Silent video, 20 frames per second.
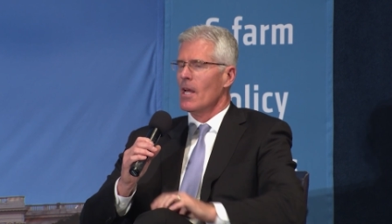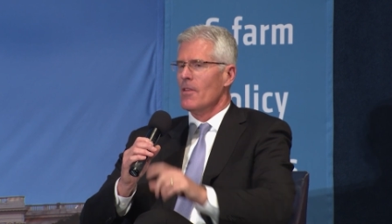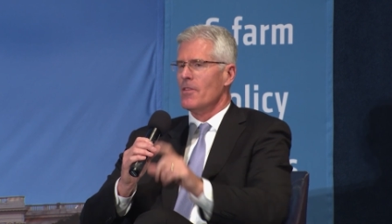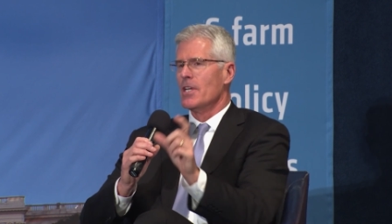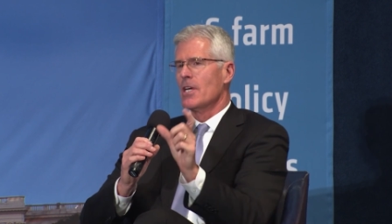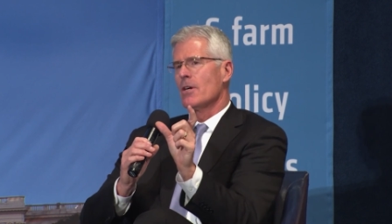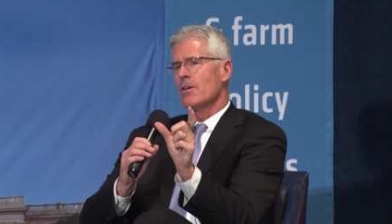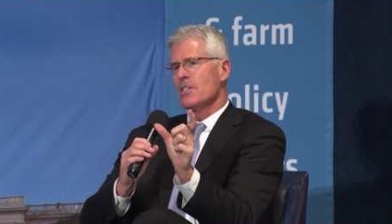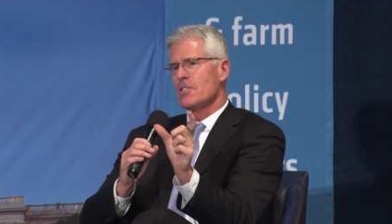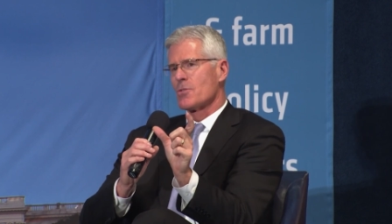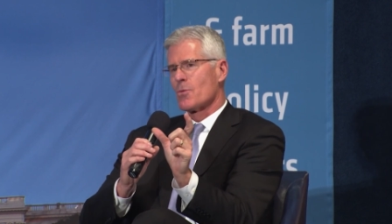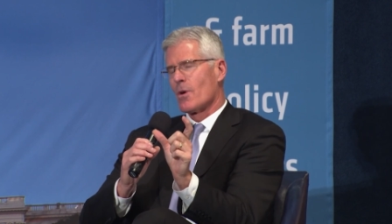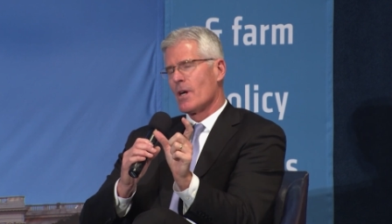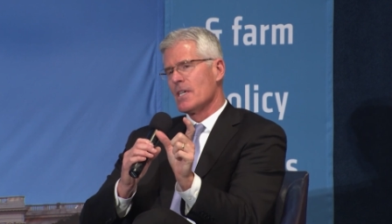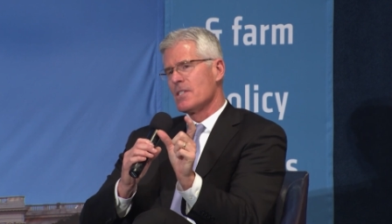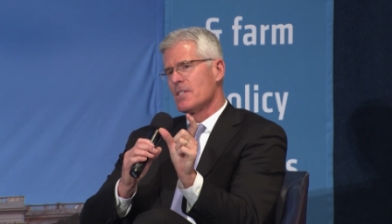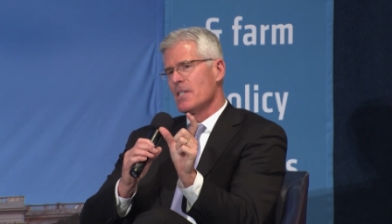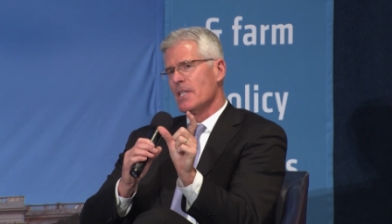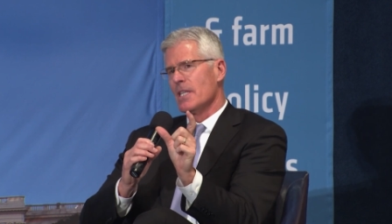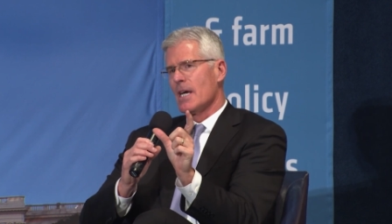The areas where I
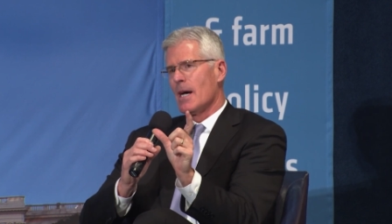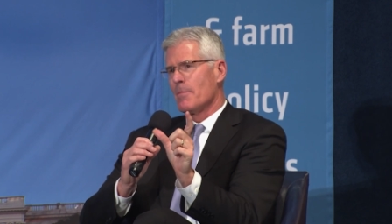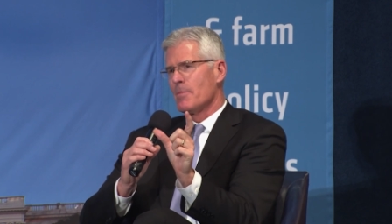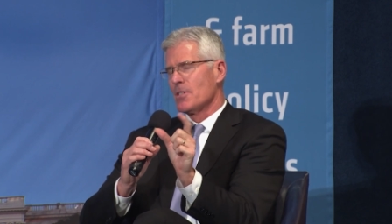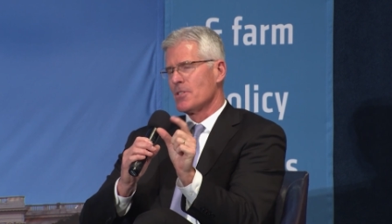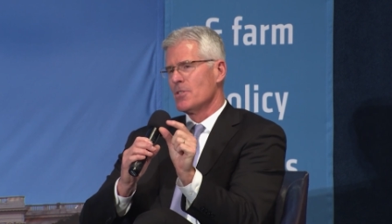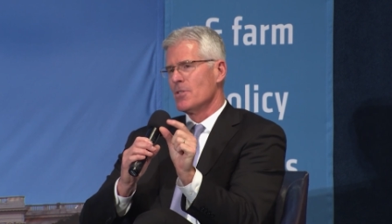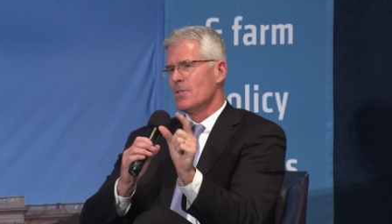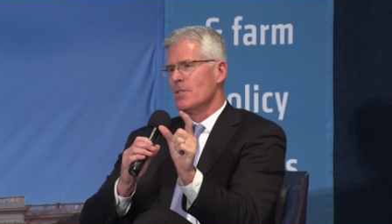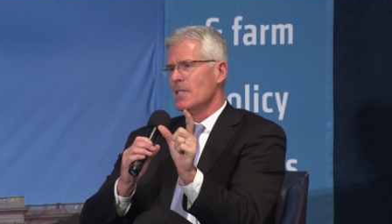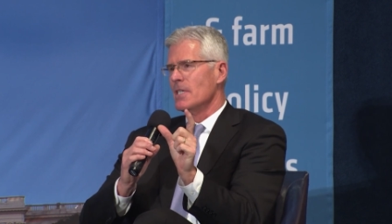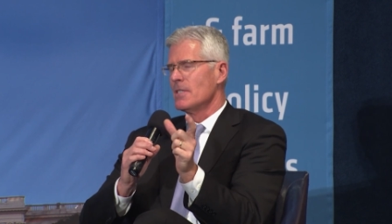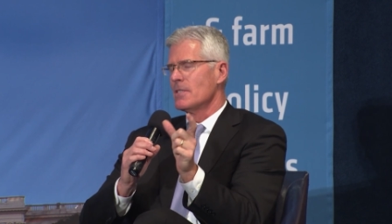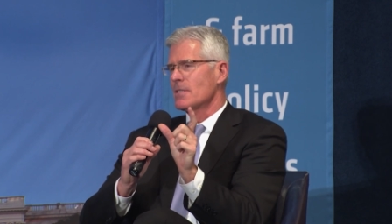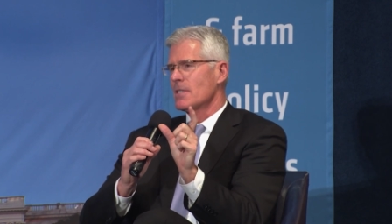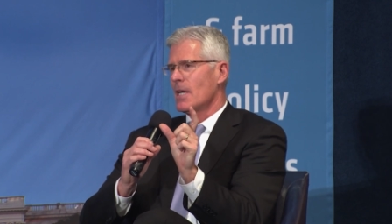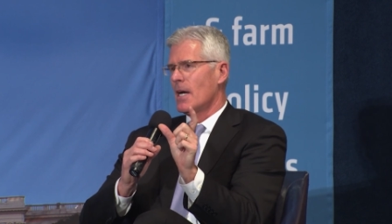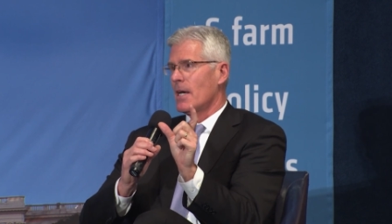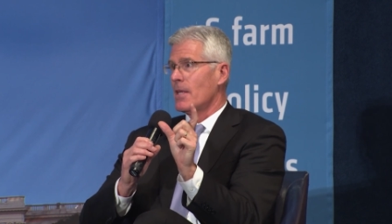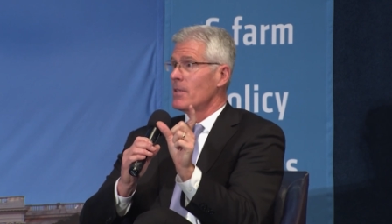see the opportunity,
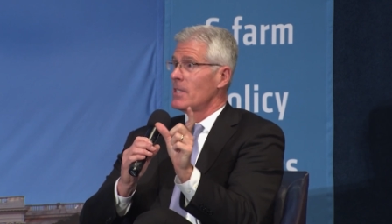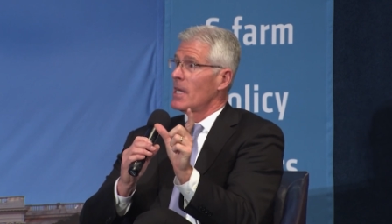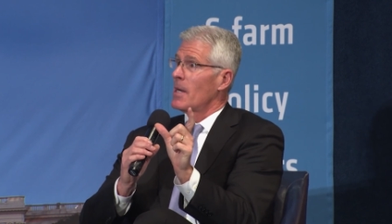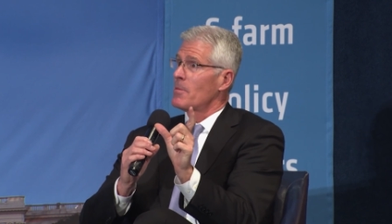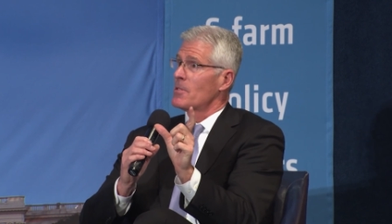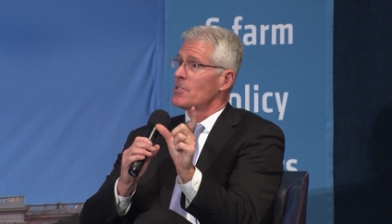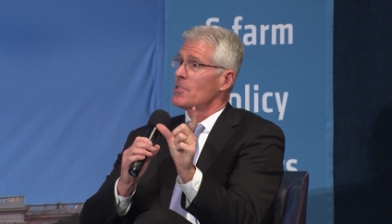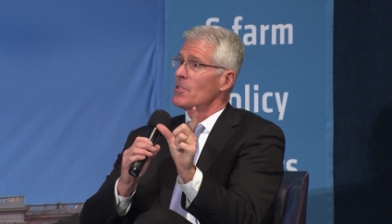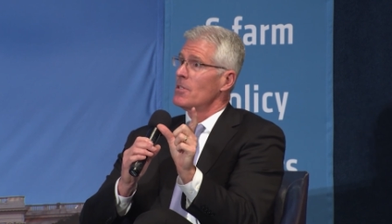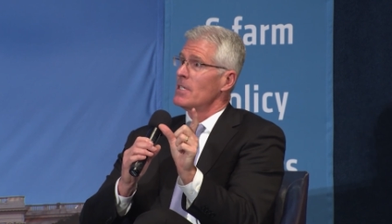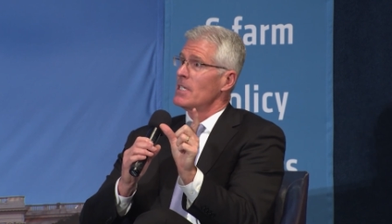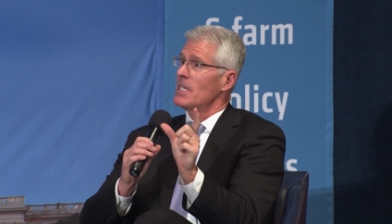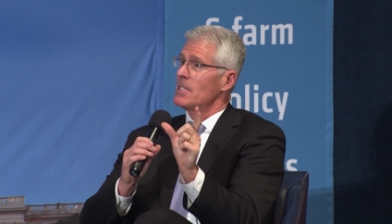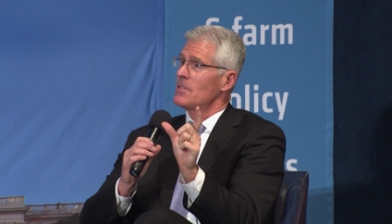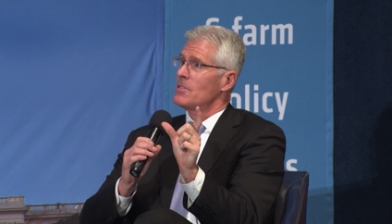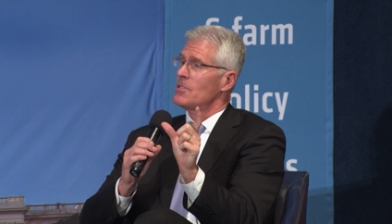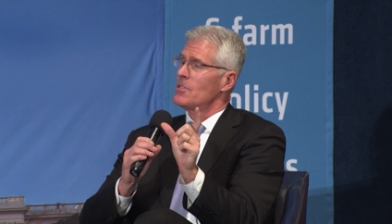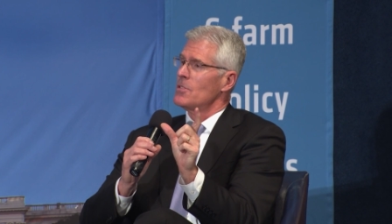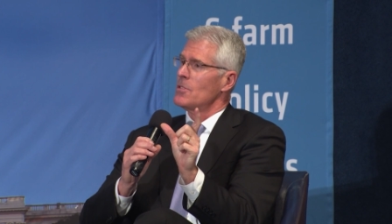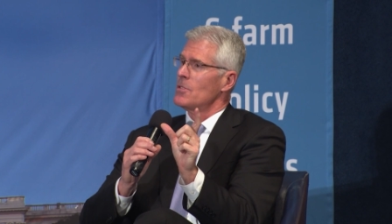uh, the opportunity
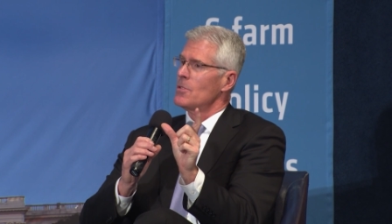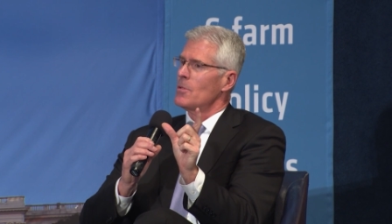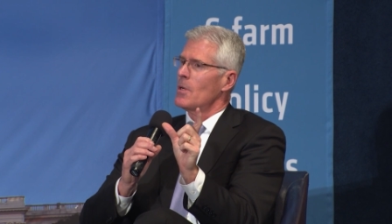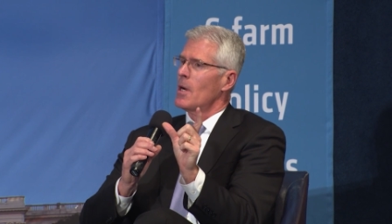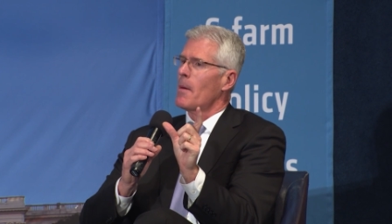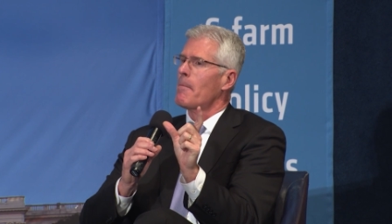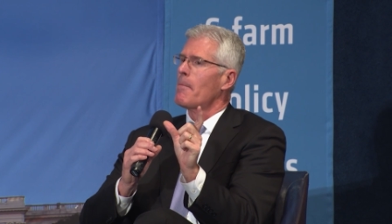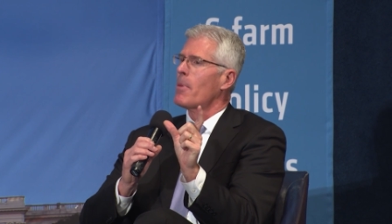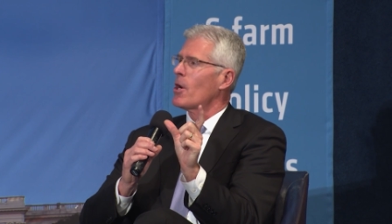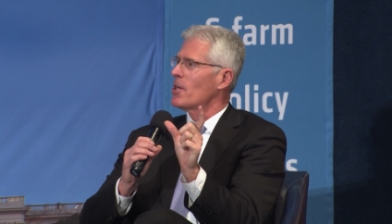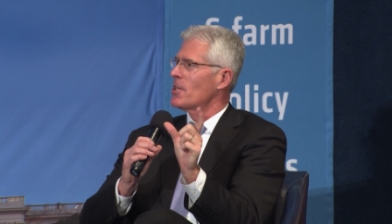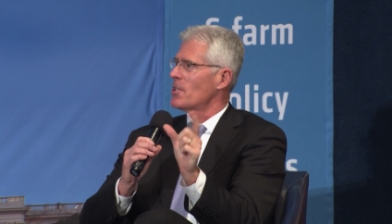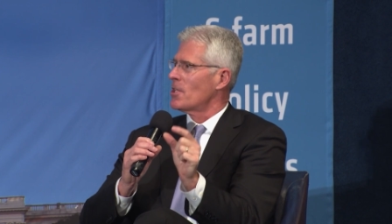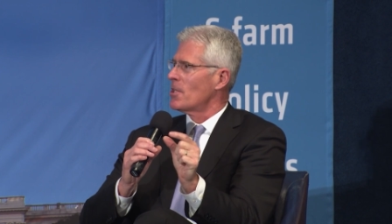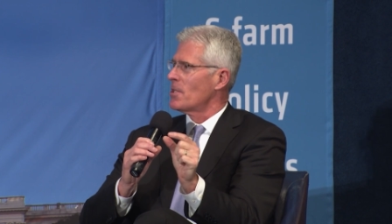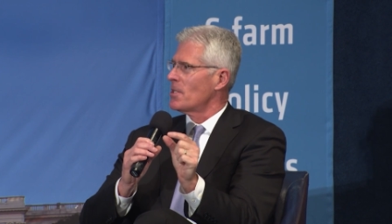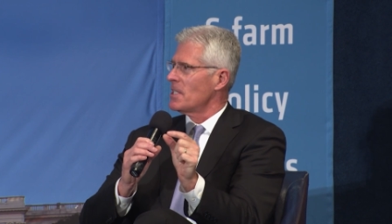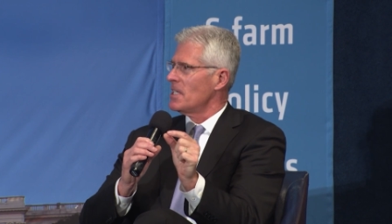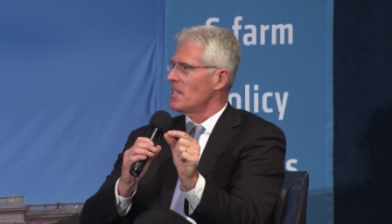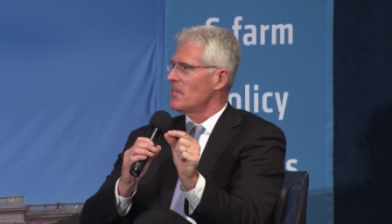to uh,
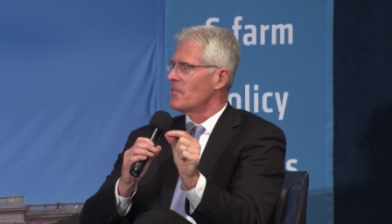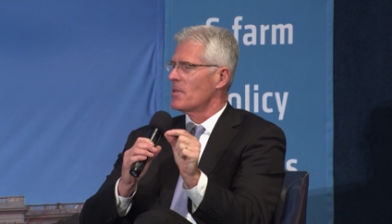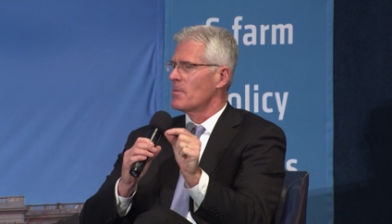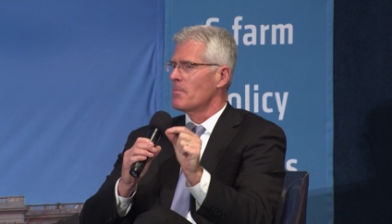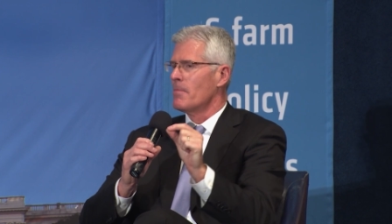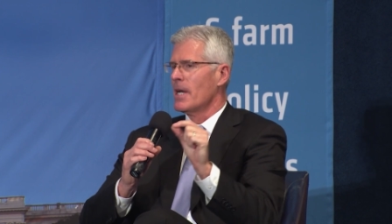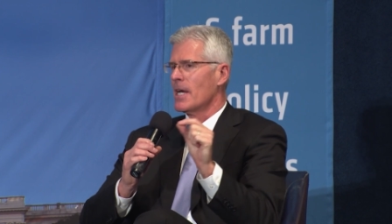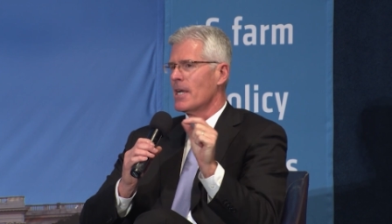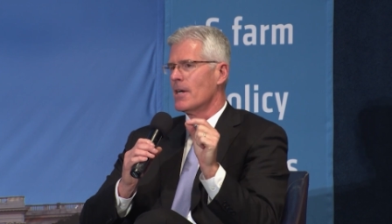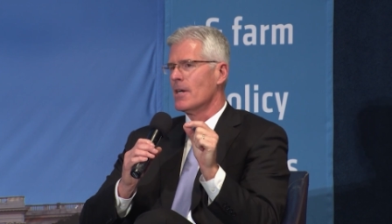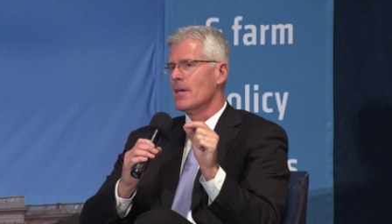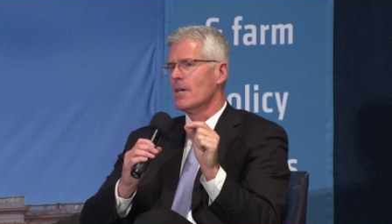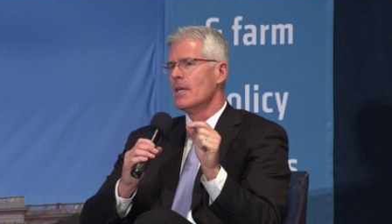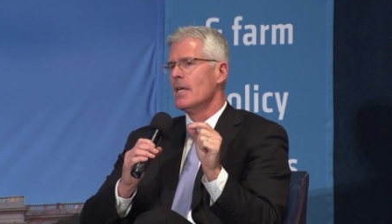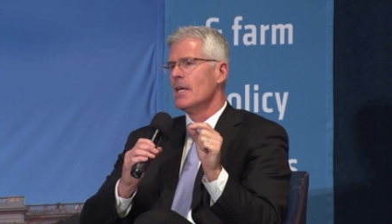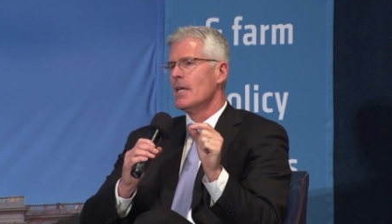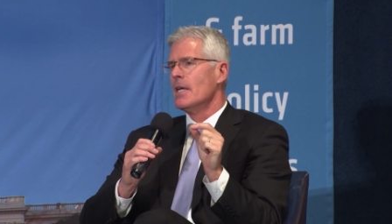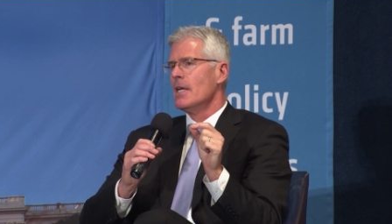partner even better